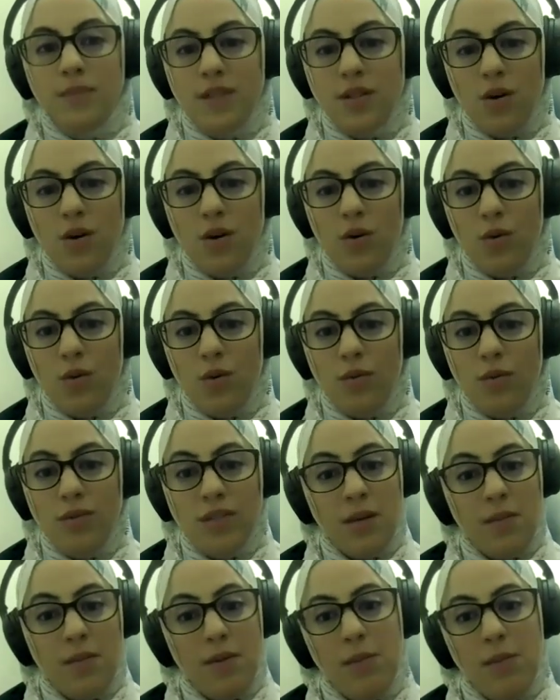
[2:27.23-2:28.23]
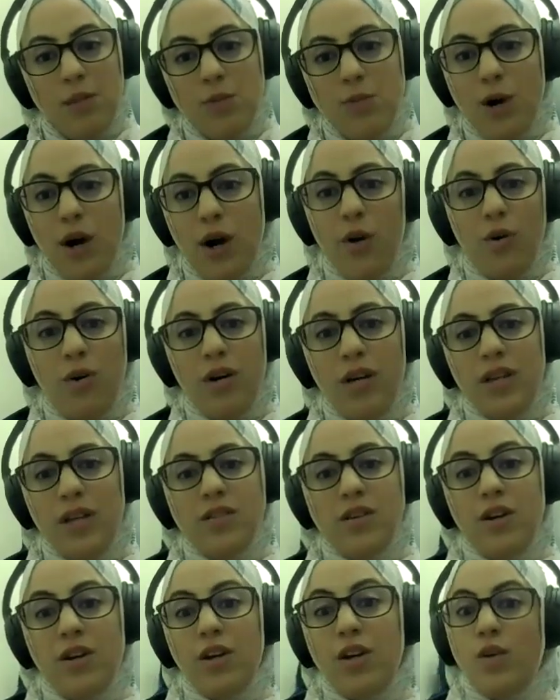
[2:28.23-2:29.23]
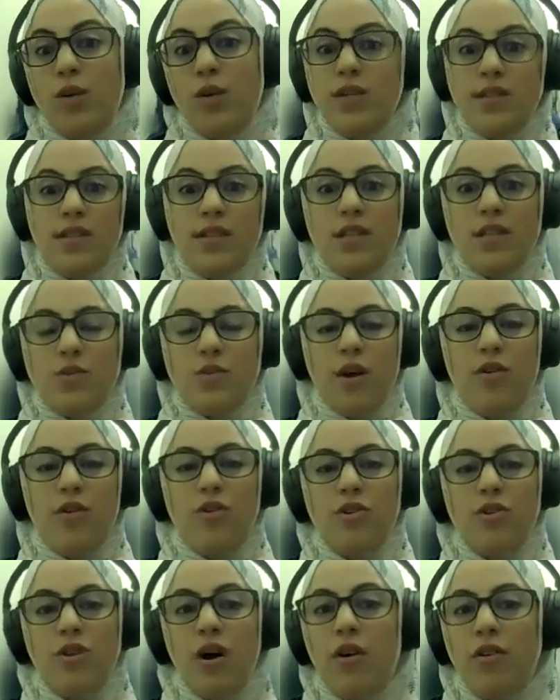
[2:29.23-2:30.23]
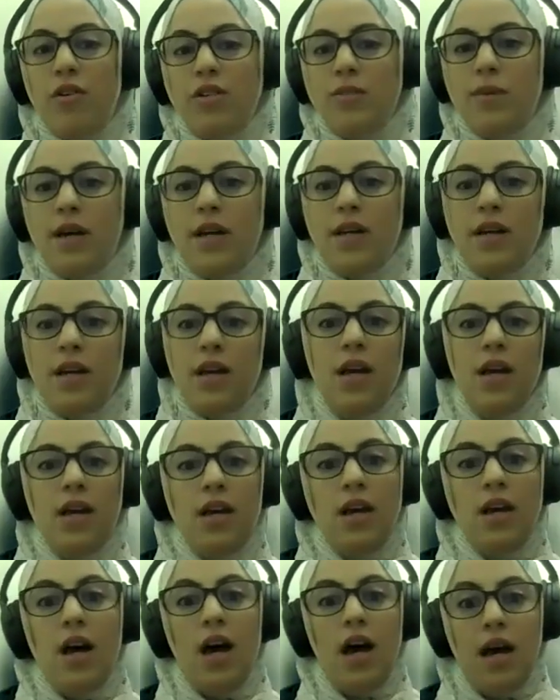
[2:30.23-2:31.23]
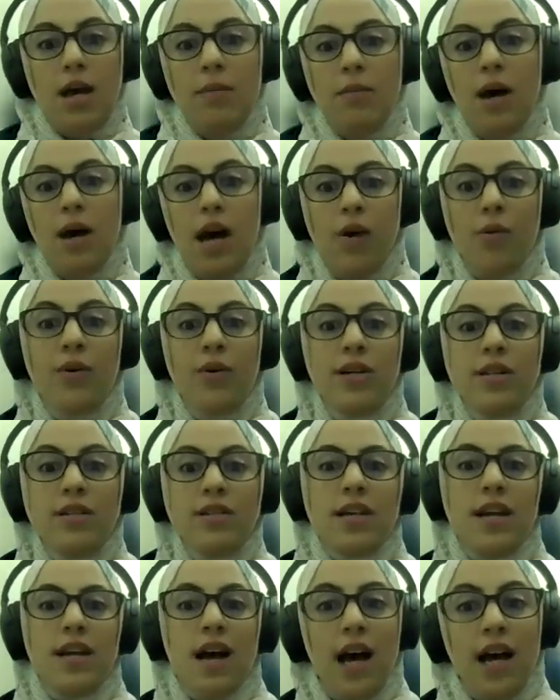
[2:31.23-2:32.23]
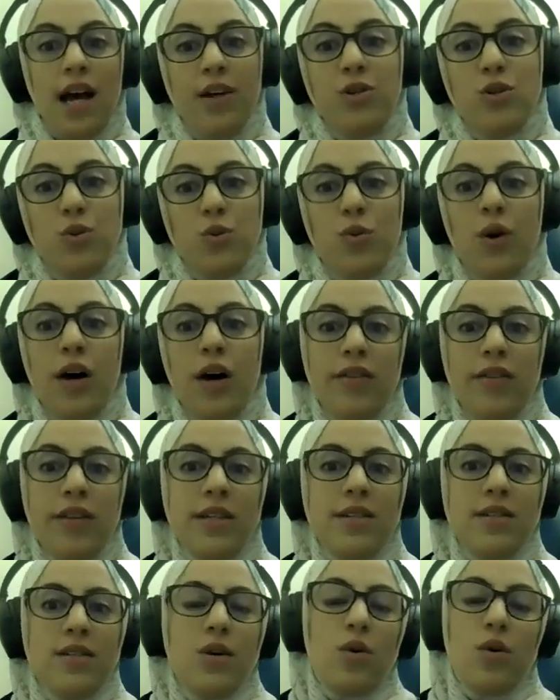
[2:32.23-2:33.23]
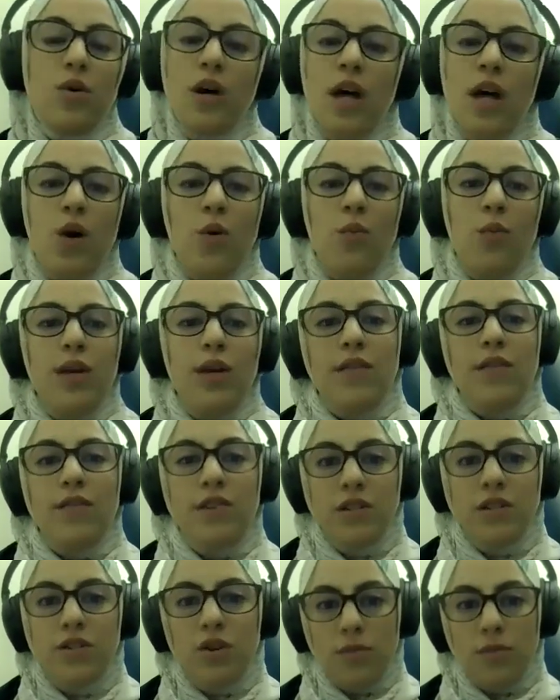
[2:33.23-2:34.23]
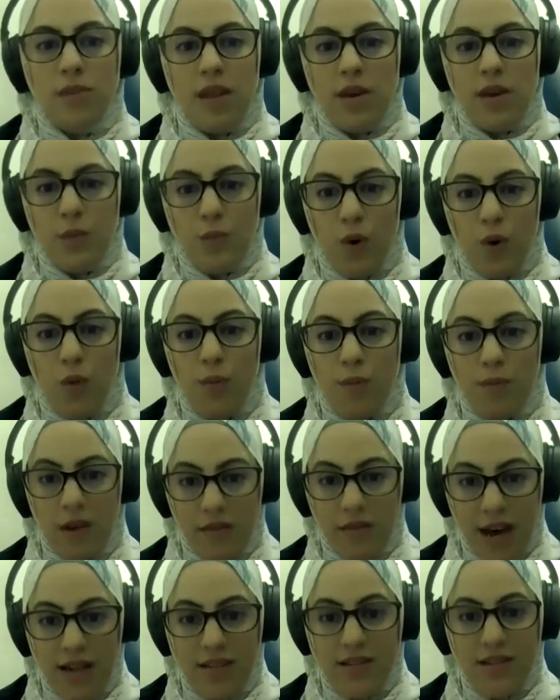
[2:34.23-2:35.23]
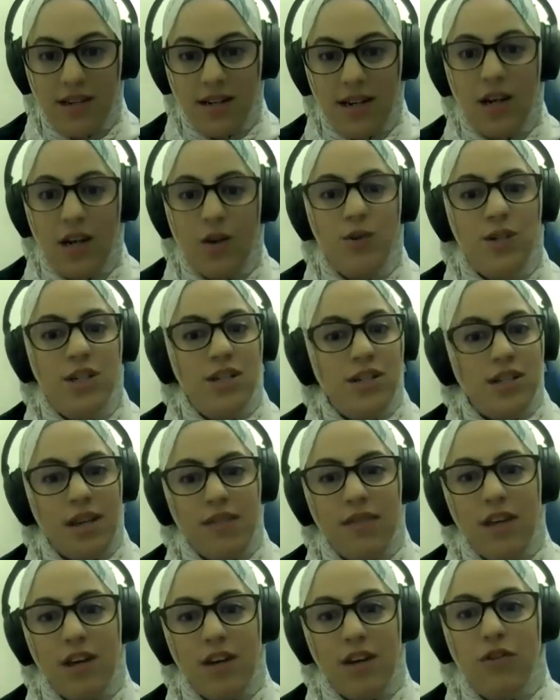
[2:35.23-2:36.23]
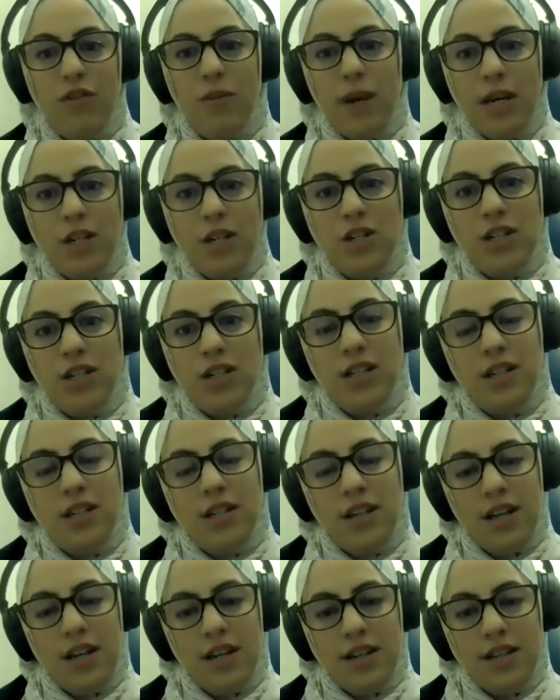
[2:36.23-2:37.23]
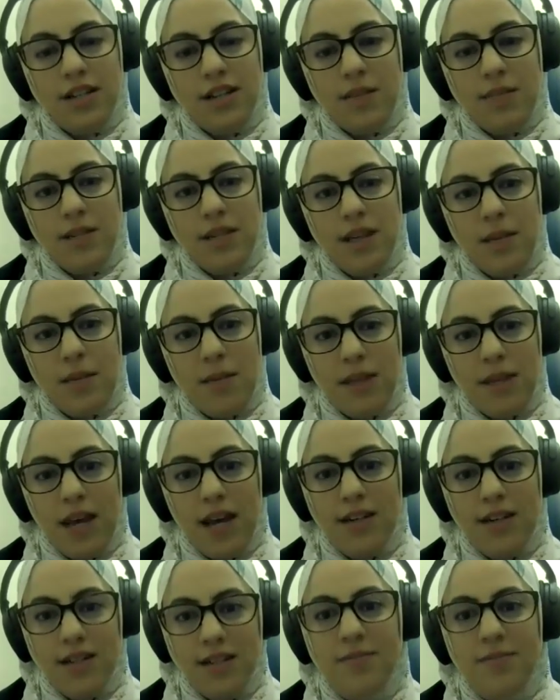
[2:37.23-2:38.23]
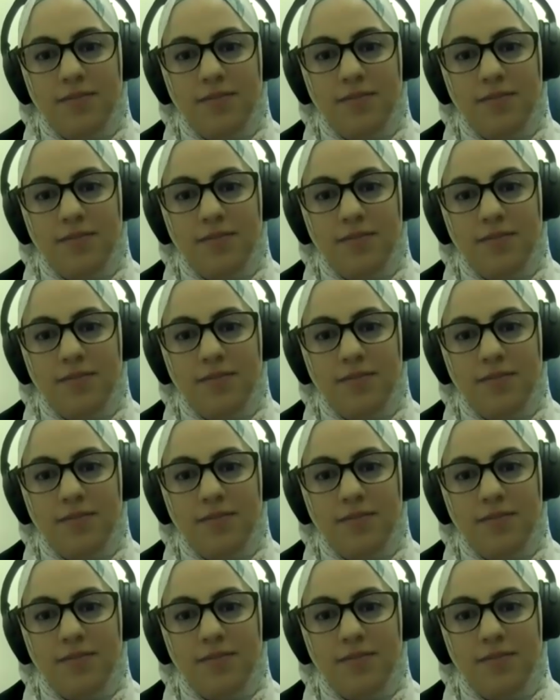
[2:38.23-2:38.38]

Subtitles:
So some people's priorities are, it's $300, but I'm high risk and I do want this. So we never assume that they won't be vaccinated, and we just get the information and it's up to them in the end.